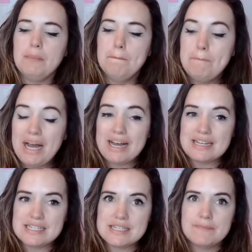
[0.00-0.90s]

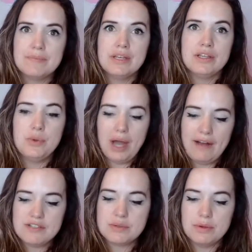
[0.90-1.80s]
But you
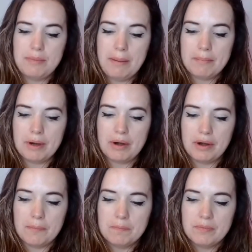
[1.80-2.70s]
have to
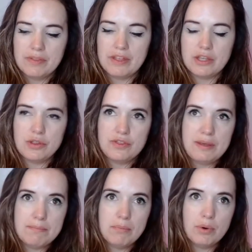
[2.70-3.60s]
remember that the
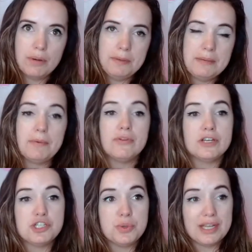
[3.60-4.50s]
more people
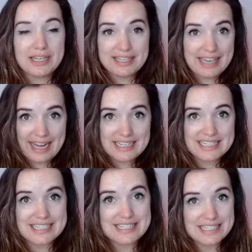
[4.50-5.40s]
that you can get
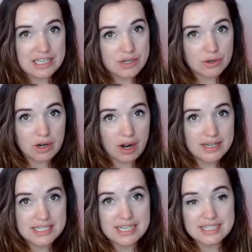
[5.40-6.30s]
to see your
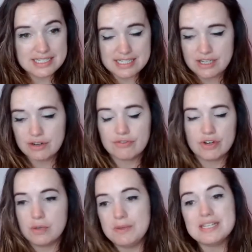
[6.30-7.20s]
content, to see your
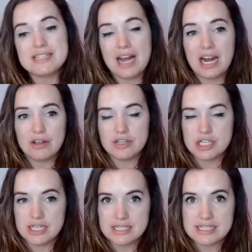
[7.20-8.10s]
freebies, the higher the
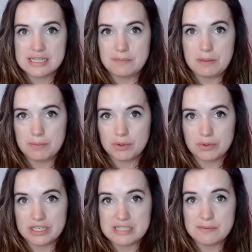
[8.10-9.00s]
chances that people are
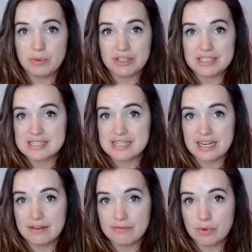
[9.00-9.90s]
going to be willing to sign
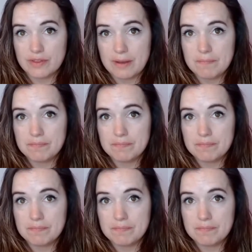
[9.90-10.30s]
up for them.